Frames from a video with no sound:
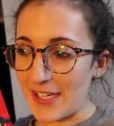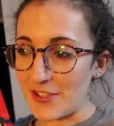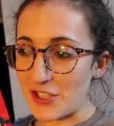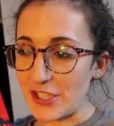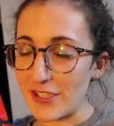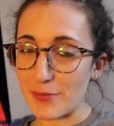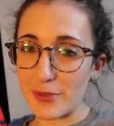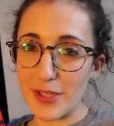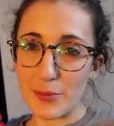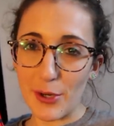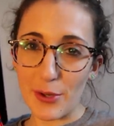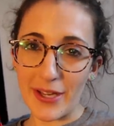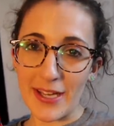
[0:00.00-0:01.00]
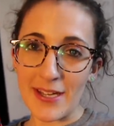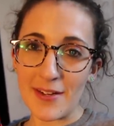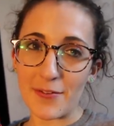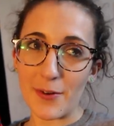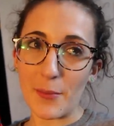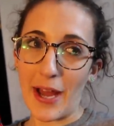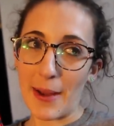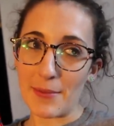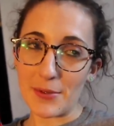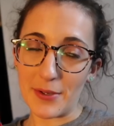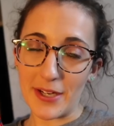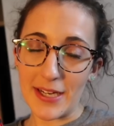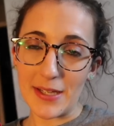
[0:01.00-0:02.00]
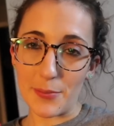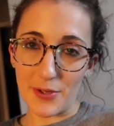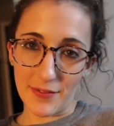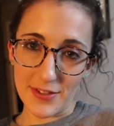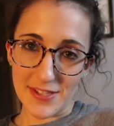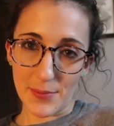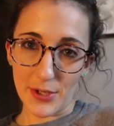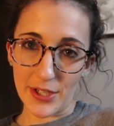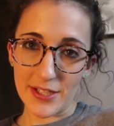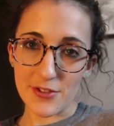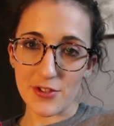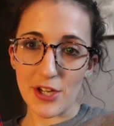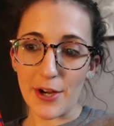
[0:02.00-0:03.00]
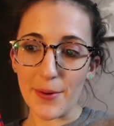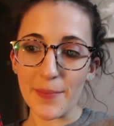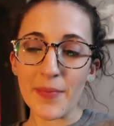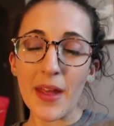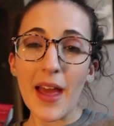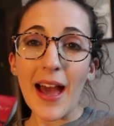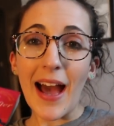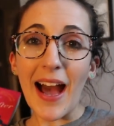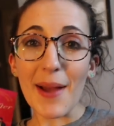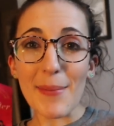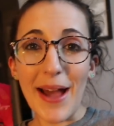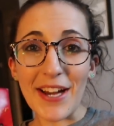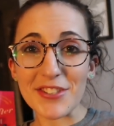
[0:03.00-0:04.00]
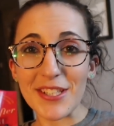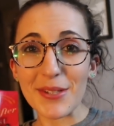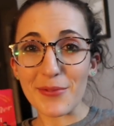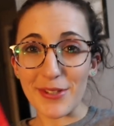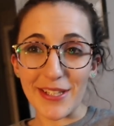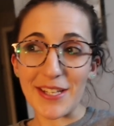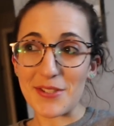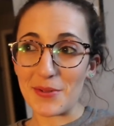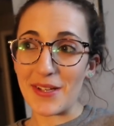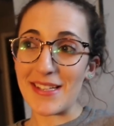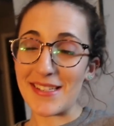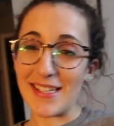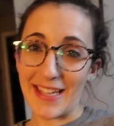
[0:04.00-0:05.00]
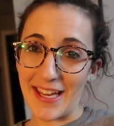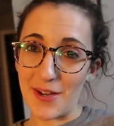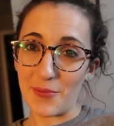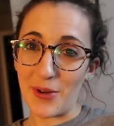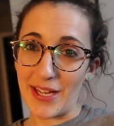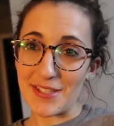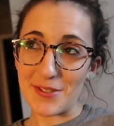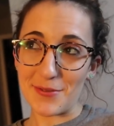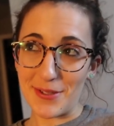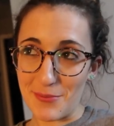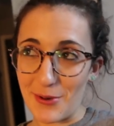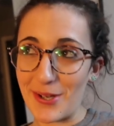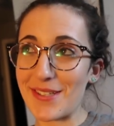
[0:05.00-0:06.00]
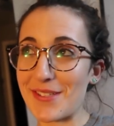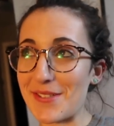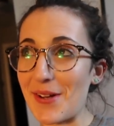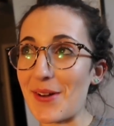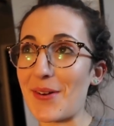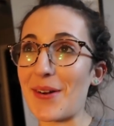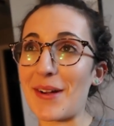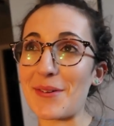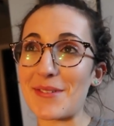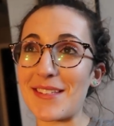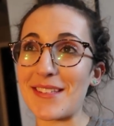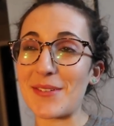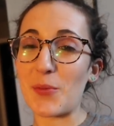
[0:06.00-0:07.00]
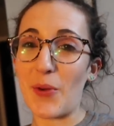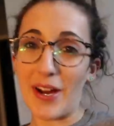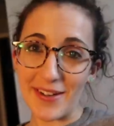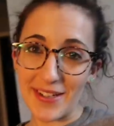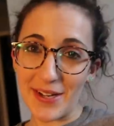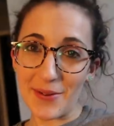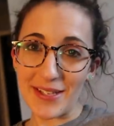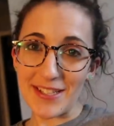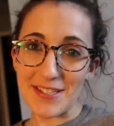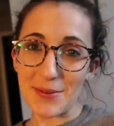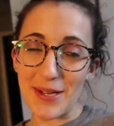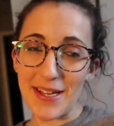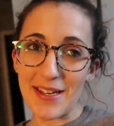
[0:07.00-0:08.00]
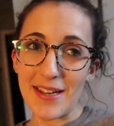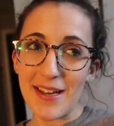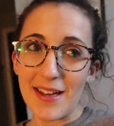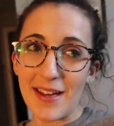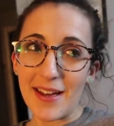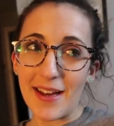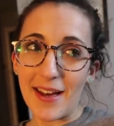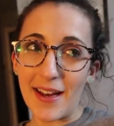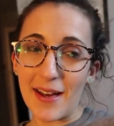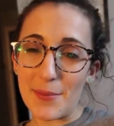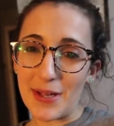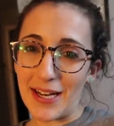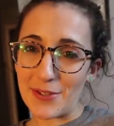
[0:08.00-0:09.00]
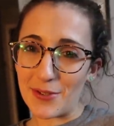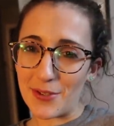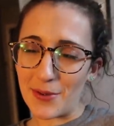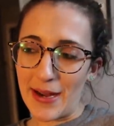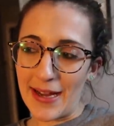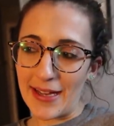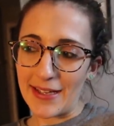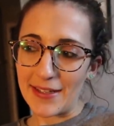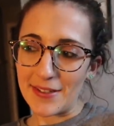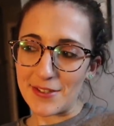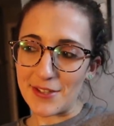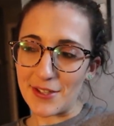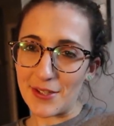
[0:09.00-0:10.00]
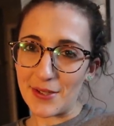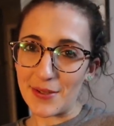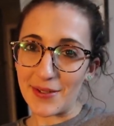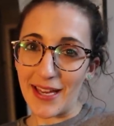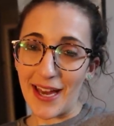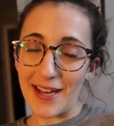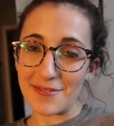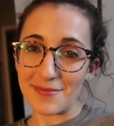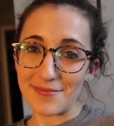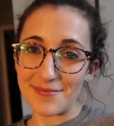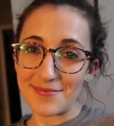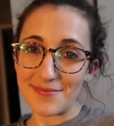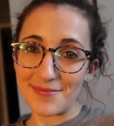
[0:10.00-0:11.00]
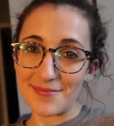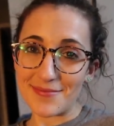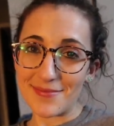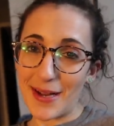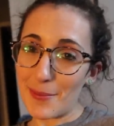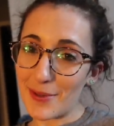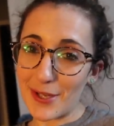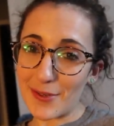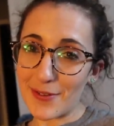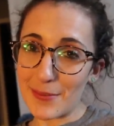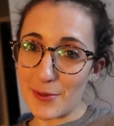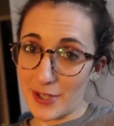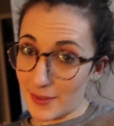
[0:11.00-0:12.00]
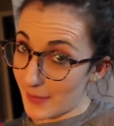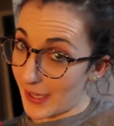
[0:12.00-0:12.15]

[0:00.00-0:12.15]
And she's really broken from what happened to her in the previous book. So I'm actually really enjoying this and I can't wait to read more. So I was wary going into it. And I don't know why. So yeah, I'm gonna go read more.